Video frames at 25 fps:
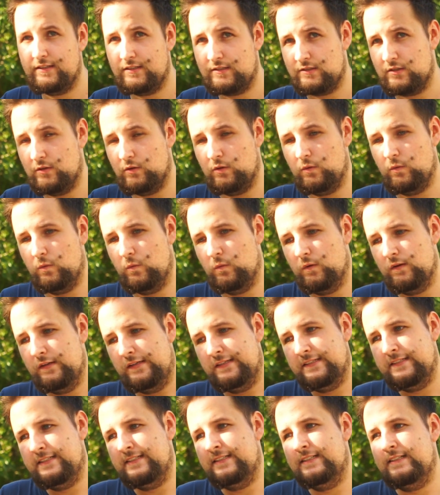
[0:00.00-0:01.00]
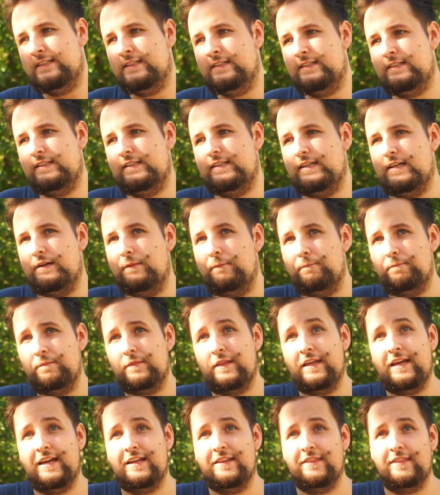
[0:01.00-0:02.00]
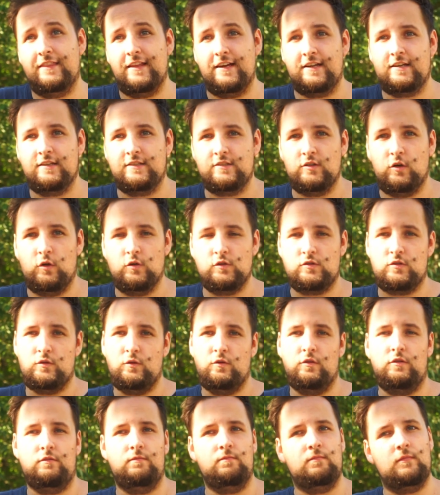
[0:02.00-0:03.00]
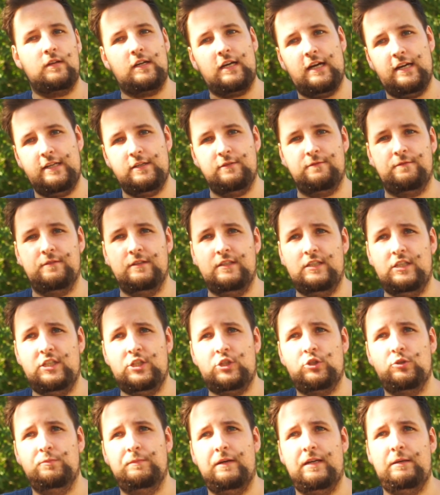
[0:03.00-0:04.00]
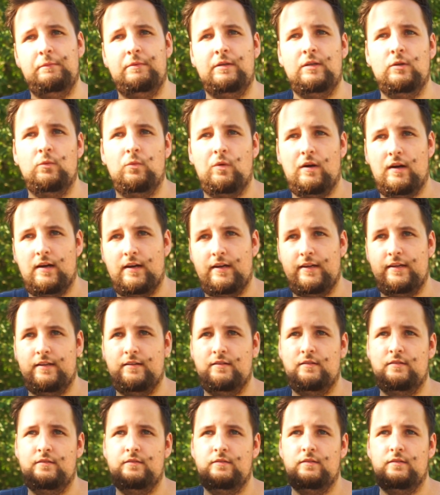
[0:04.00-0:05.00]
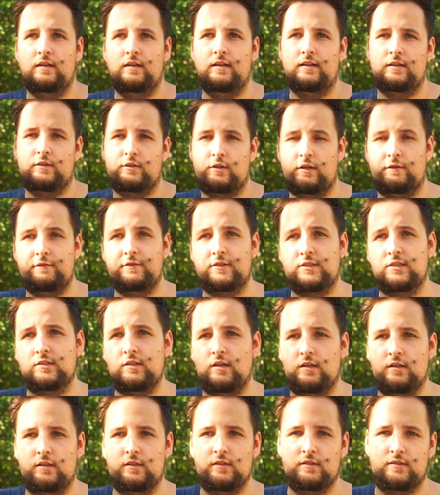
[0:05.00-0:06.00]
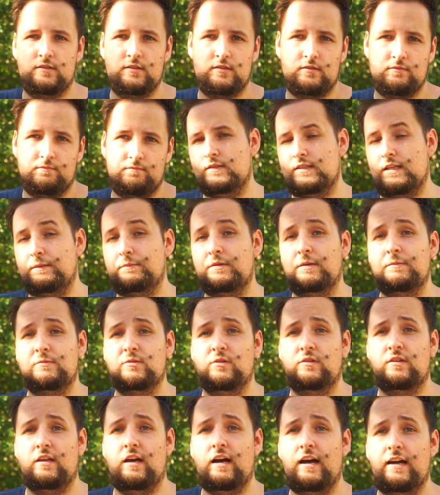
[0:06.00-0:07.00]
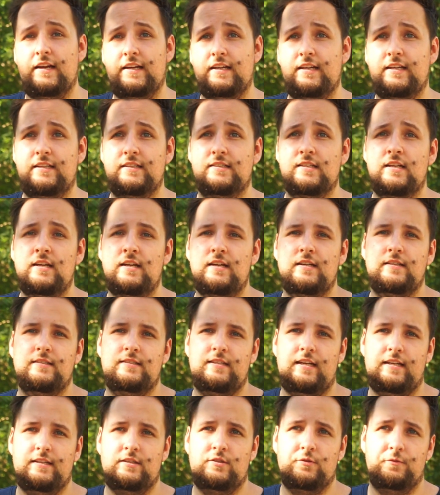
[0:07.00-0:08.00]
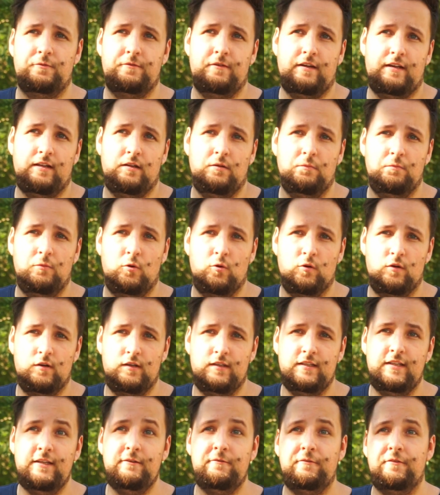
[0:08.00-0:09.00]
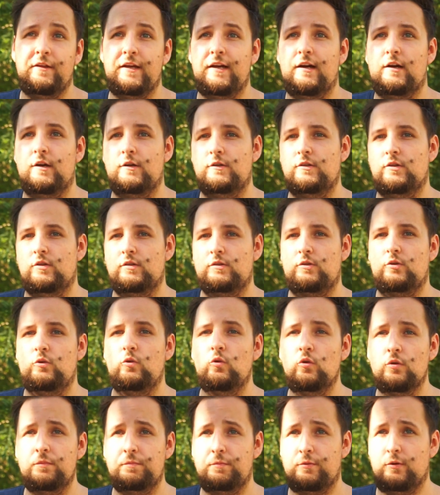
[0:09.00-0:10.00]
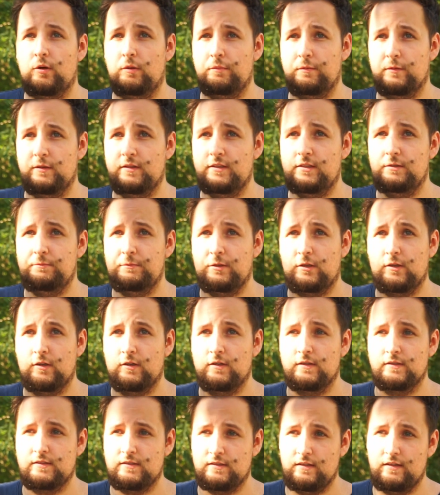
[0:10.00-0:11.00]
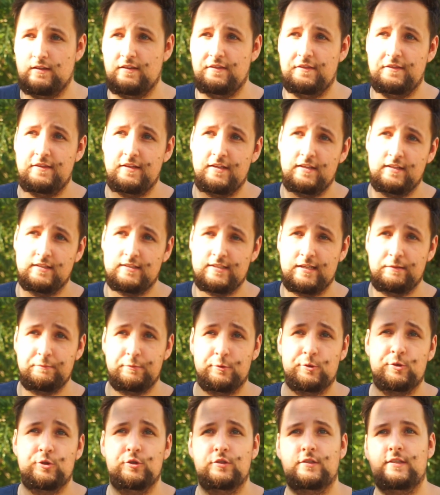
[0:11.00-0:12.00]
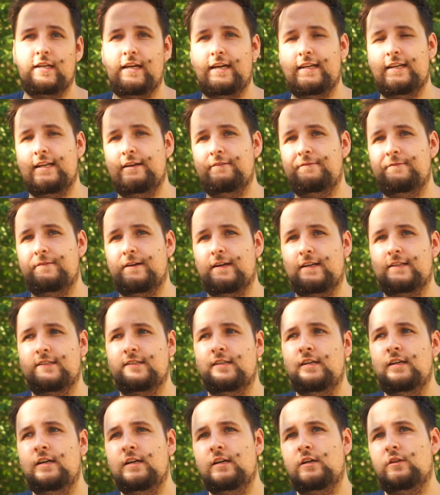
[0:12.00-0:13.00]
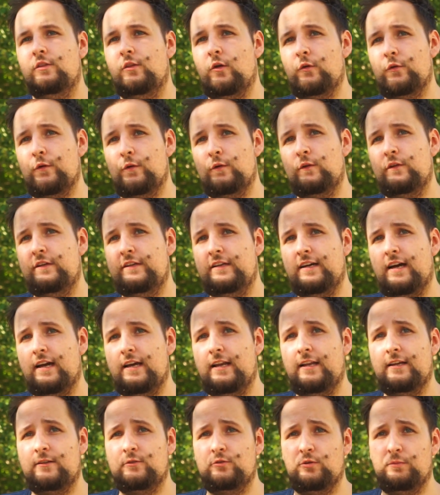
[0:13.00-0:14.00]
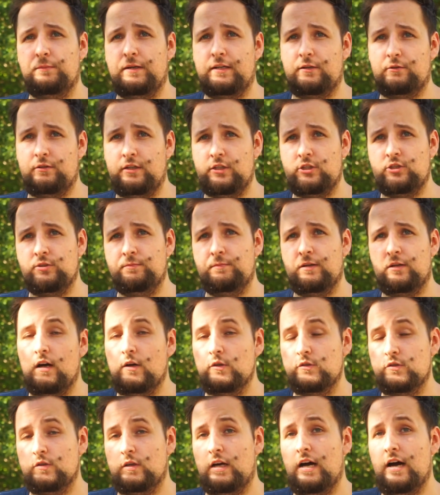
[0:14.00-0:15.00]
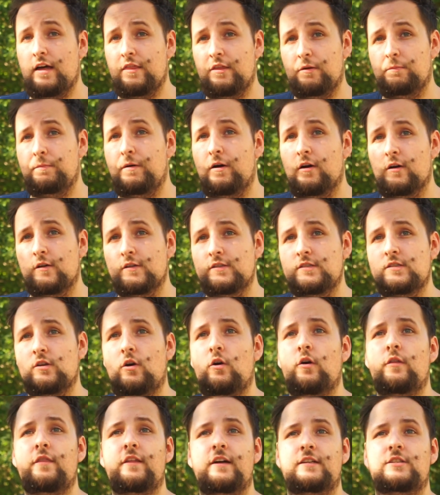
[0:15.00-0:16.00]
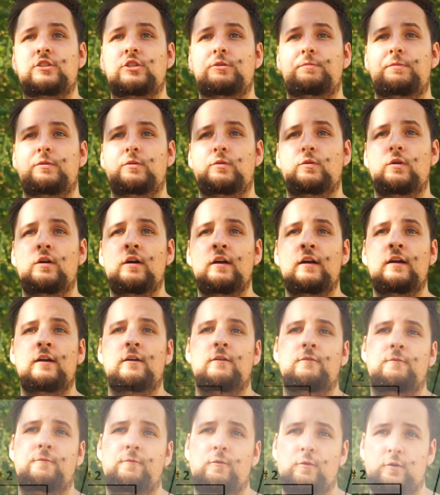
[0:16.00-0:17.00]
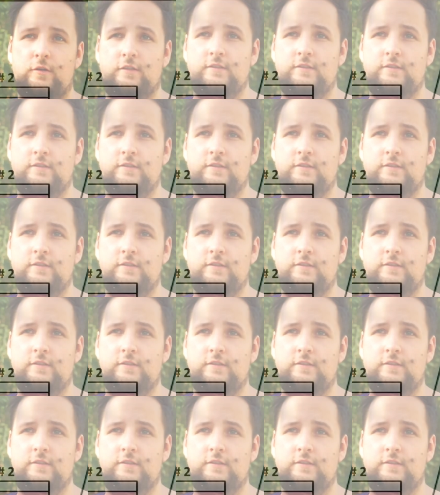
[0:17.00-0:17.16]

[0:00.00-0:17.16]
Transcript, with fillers: So yeah, and that is also kind of an issue maybe why uh, graphics cards sometimes on the high end tend to fail more if they are not cooled properly, because the temperatures can affect not only electromigration but also other parts on that G P U, for